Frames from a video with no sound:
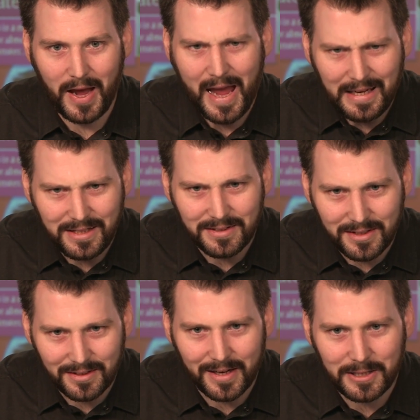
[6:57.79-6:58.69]
anything
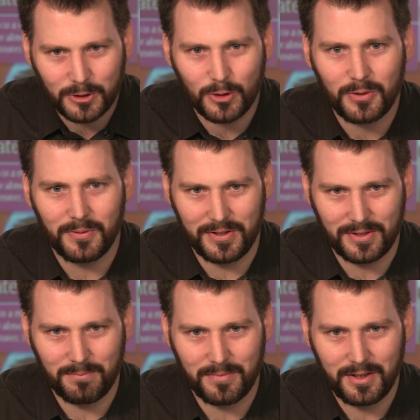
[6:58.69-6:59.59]
like
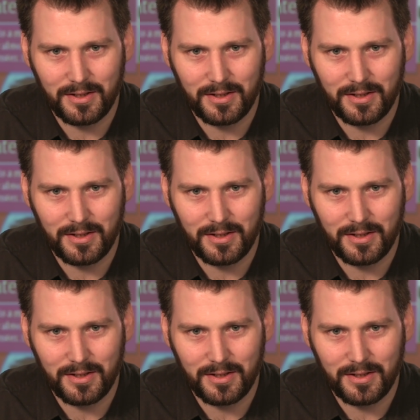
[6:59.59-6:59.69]
journalism,